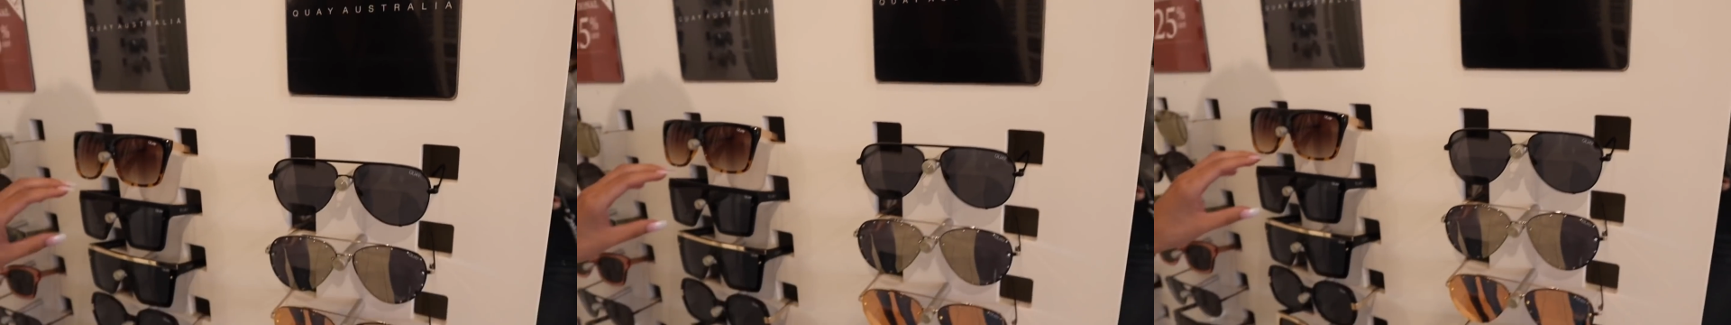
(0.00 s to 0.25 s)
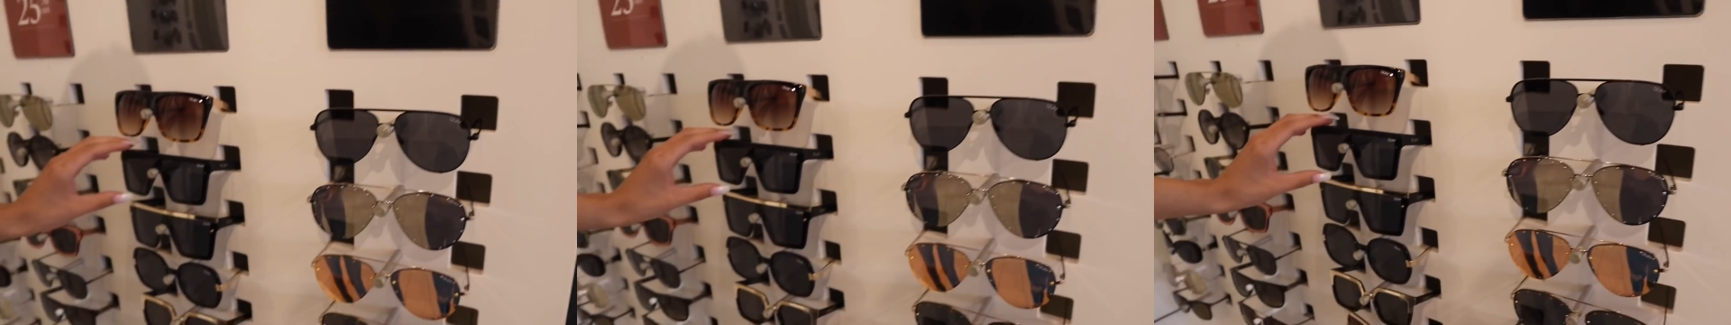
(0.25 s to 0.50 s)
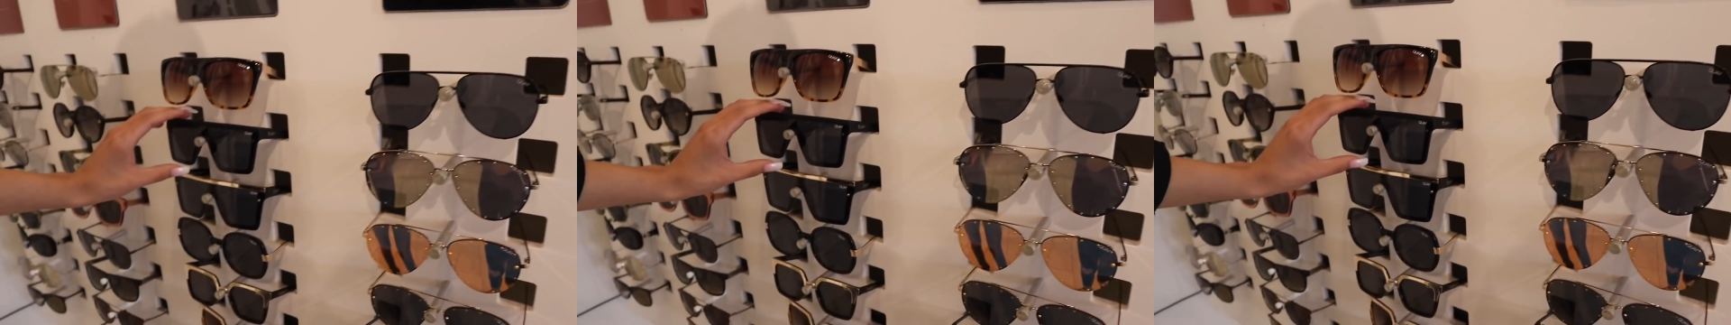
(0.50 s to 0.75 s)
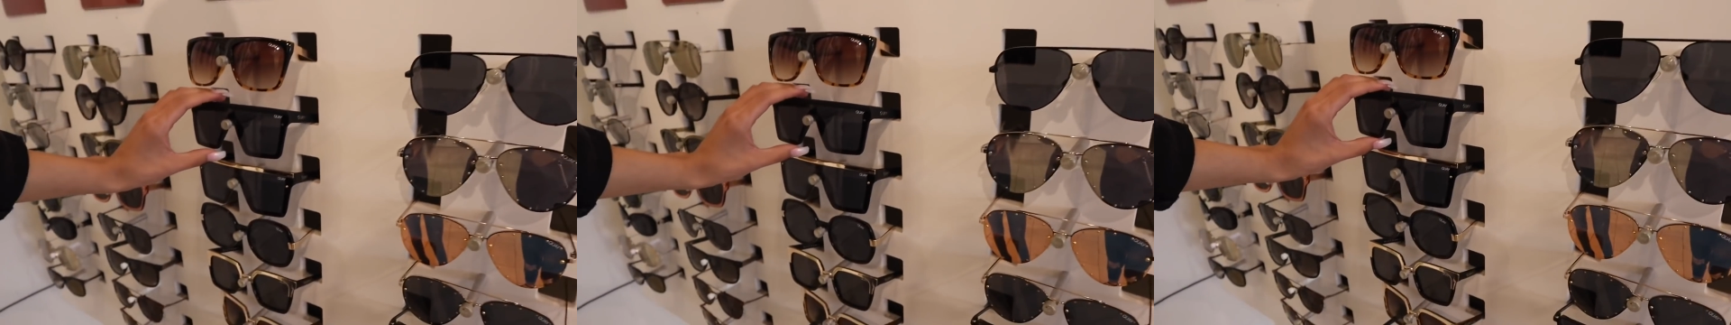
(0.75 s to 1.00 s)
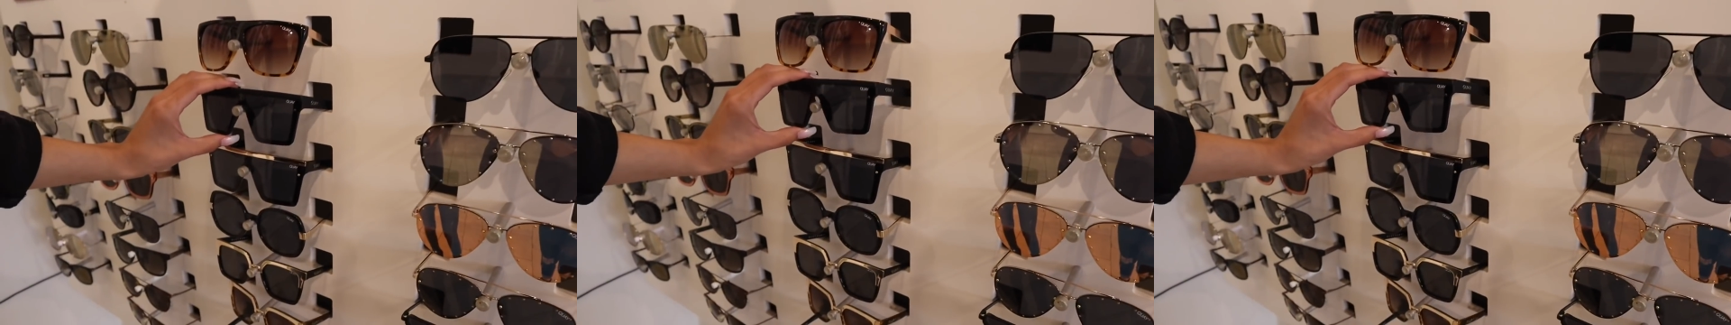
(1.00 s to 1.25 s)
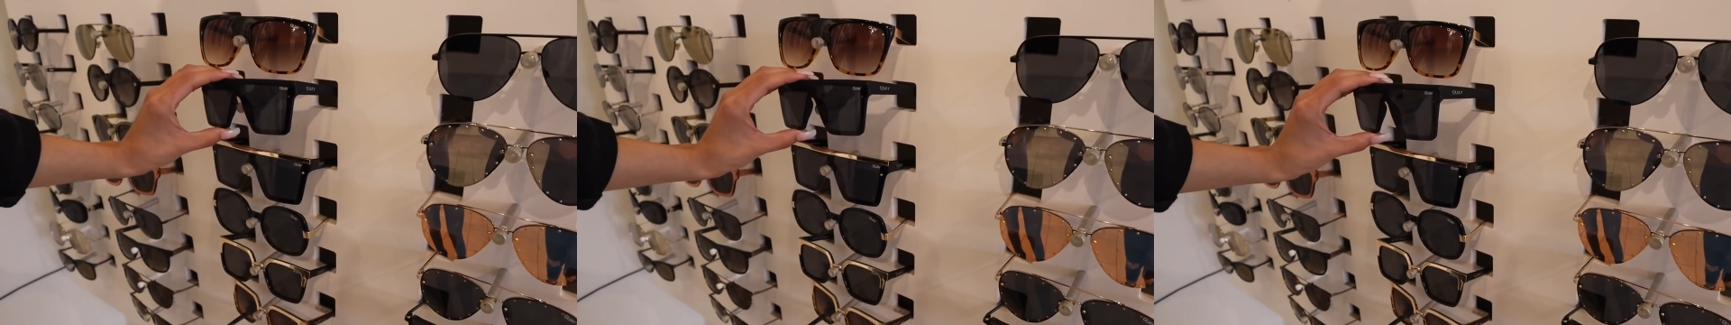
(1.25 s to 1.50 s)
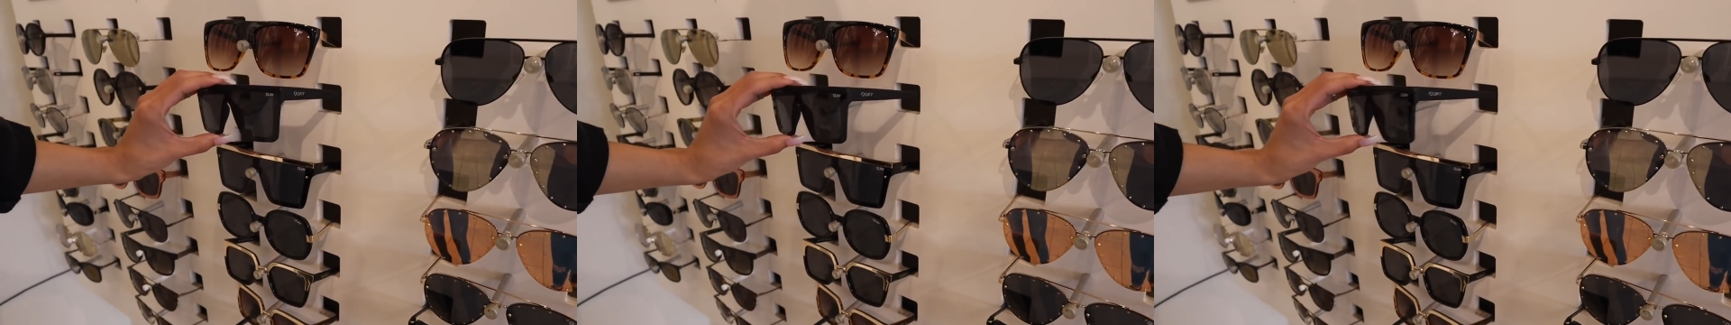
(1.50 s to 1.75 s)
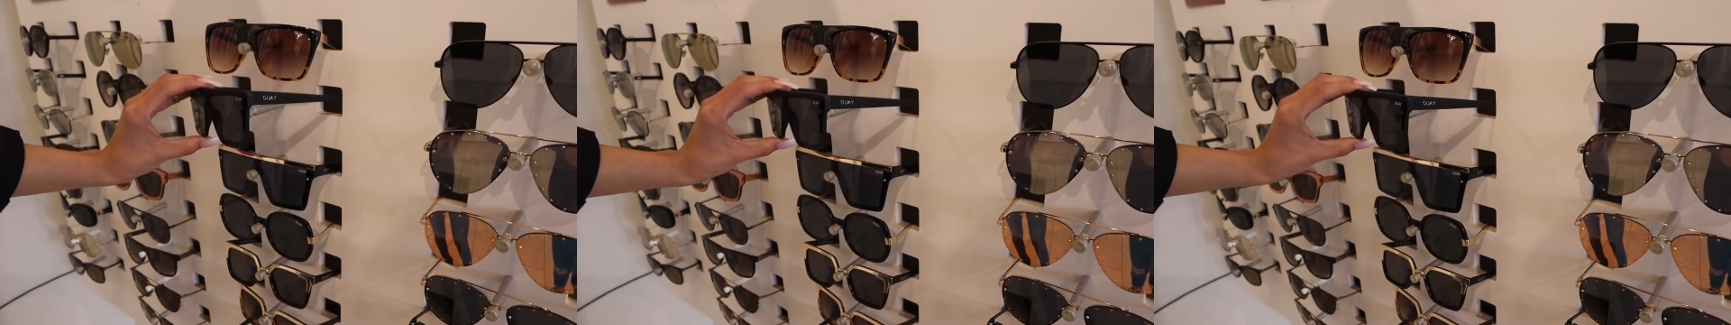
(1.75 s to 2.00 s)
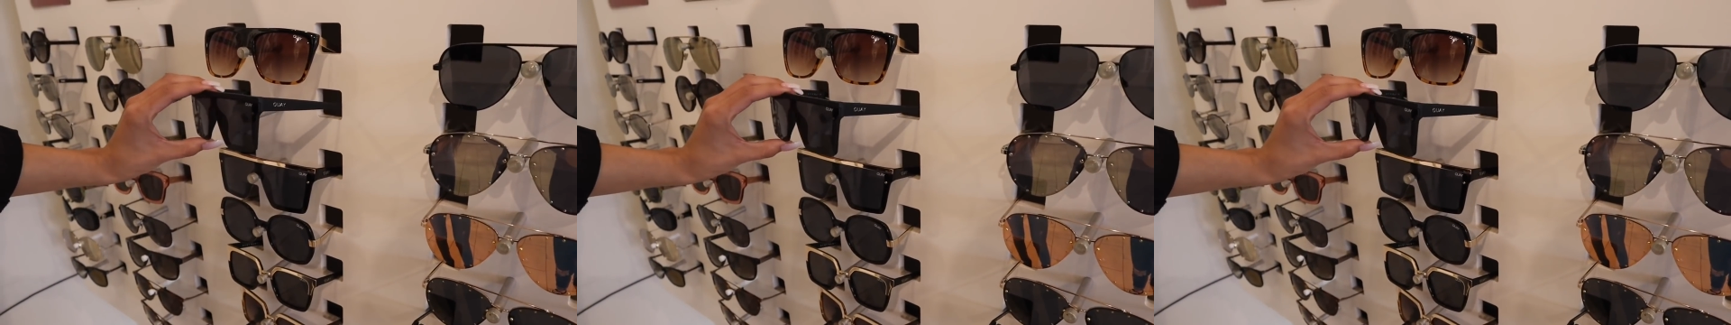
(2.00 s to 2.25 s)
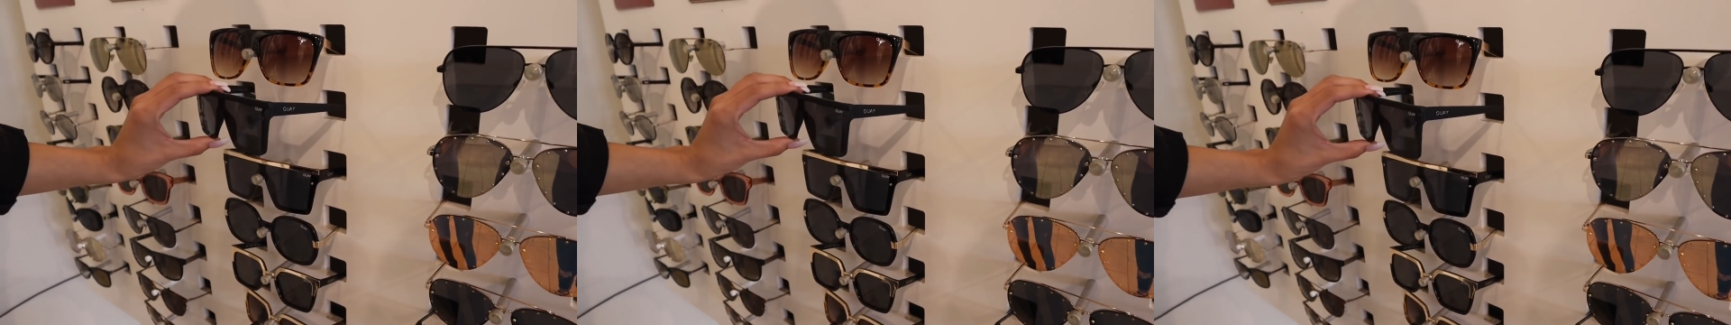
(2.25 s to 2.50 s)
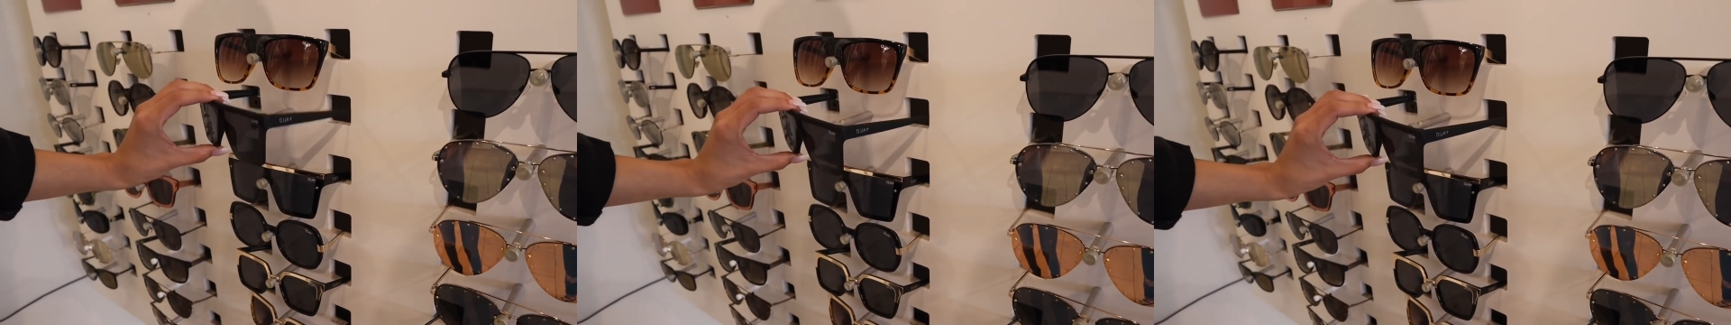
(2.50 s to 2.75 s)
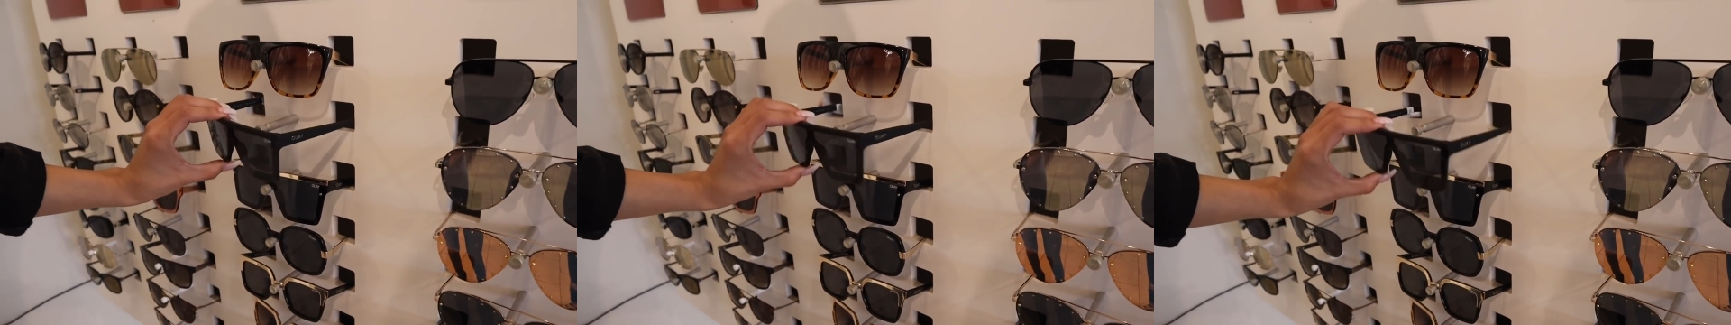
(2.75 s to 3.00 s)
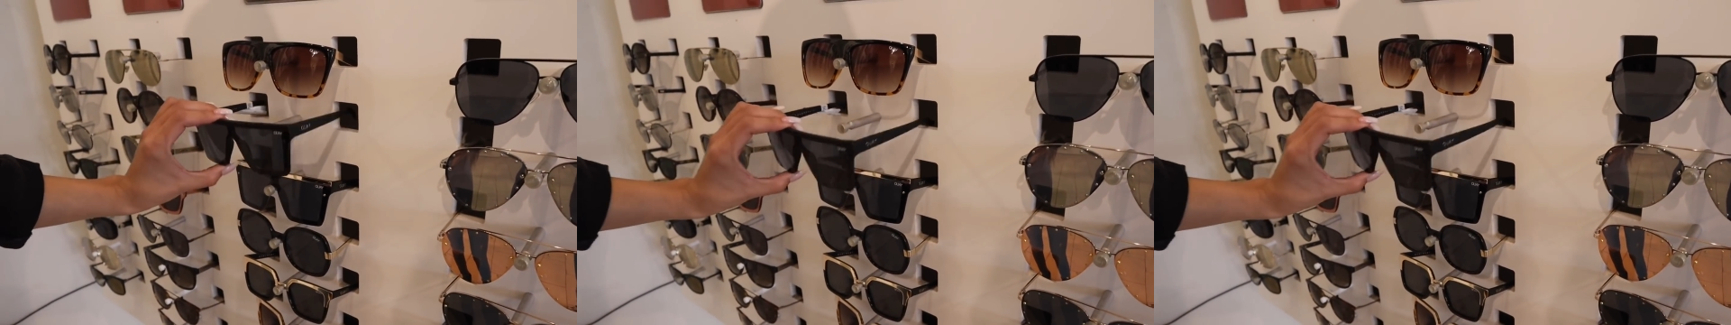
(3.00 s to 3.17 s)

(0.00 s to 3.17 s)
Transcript: (no speaker visible)